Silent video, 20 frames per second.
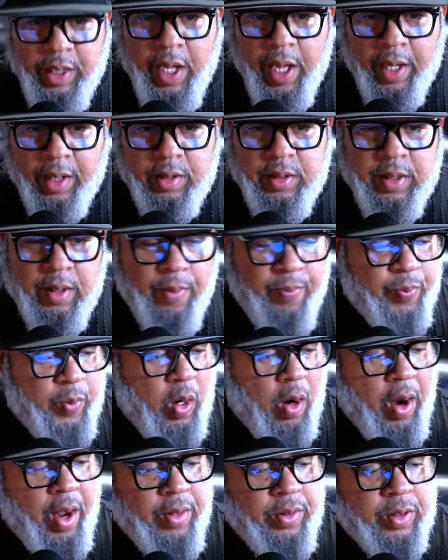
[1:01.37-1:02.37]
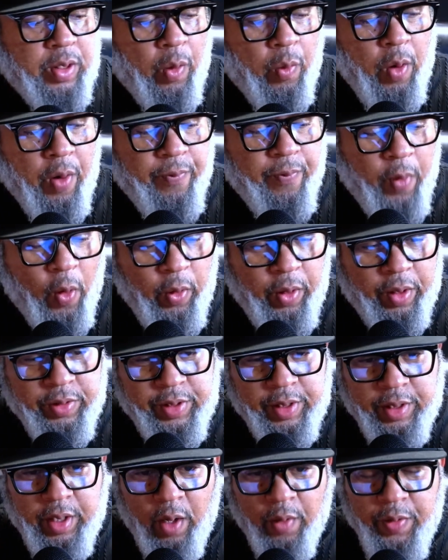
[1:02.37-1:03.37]
X. All right, so we're
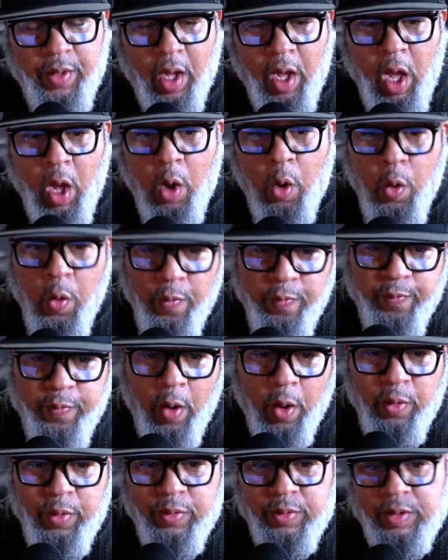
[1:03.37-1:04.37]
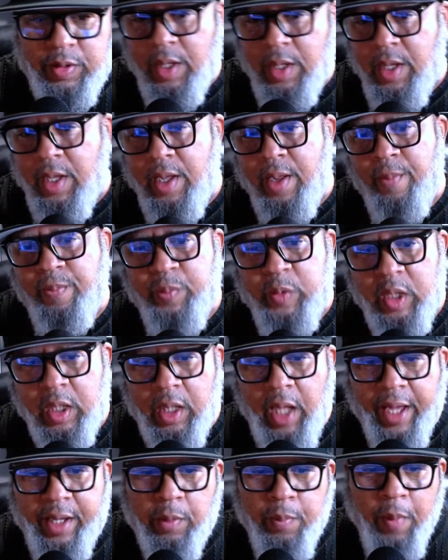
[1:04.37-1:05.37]
focusing on the old folks
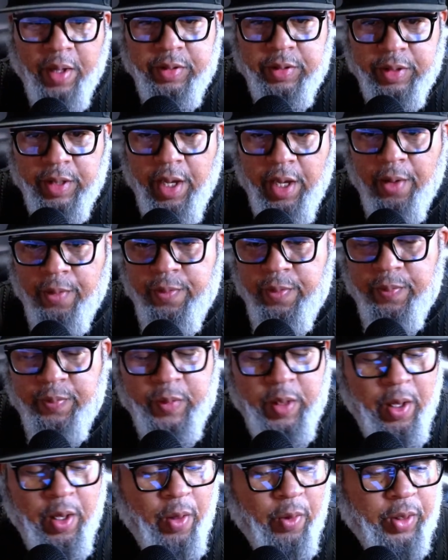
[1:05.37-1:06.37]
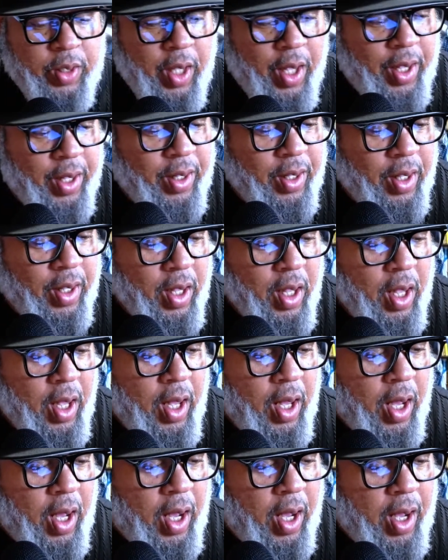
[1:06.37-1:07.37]
like myself. Okay,
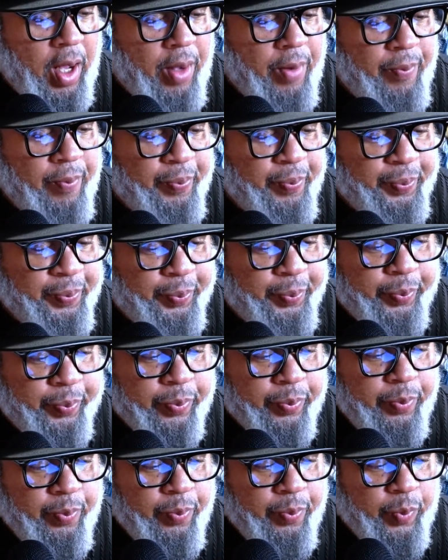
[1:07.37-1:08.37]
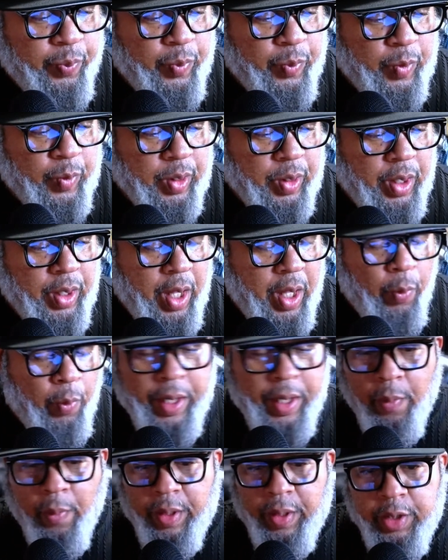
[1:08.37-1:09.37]
um, and
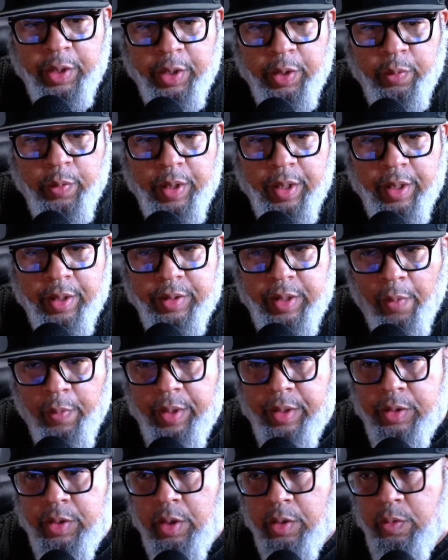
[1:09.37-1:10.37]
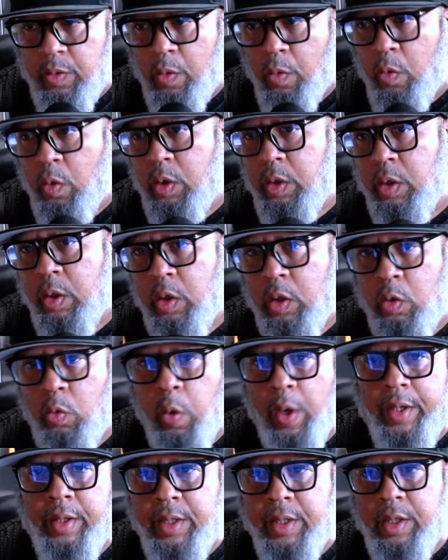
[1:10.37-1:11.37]
what I want to do is I want to
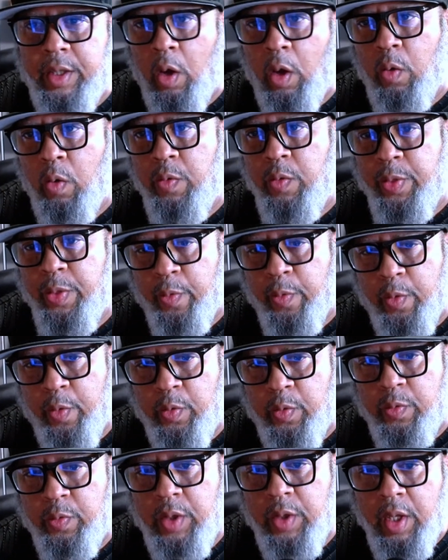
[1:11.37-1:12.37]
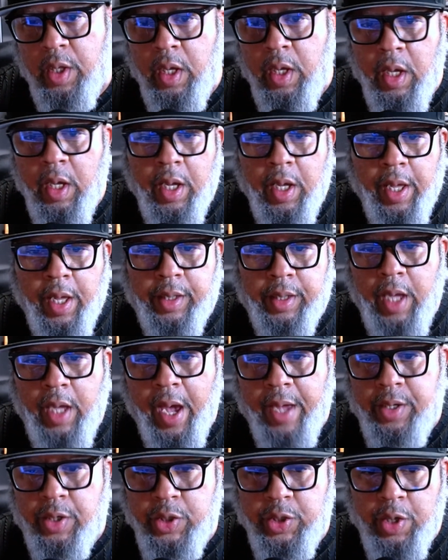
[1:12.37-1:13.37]
quickly go through and
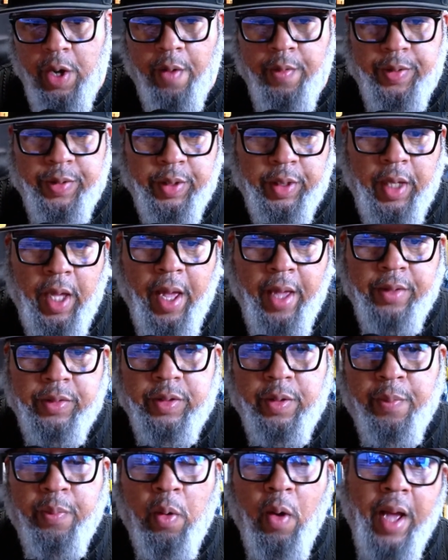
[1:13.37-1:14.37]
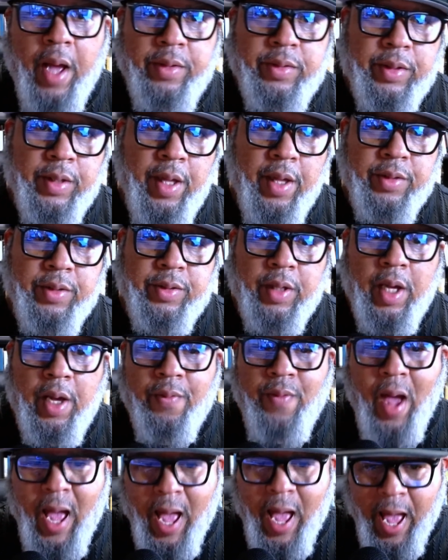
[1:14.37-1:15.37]
kind of share with you guys the process
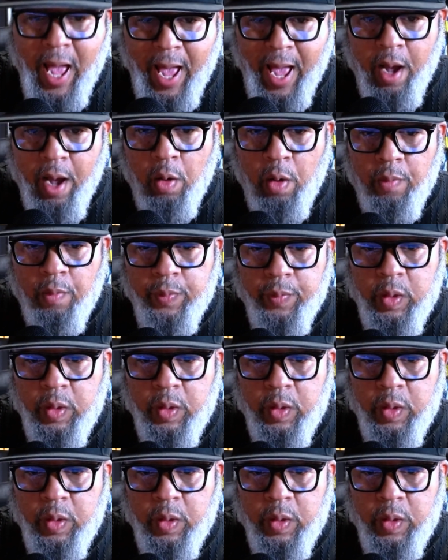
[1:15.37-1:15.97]
of how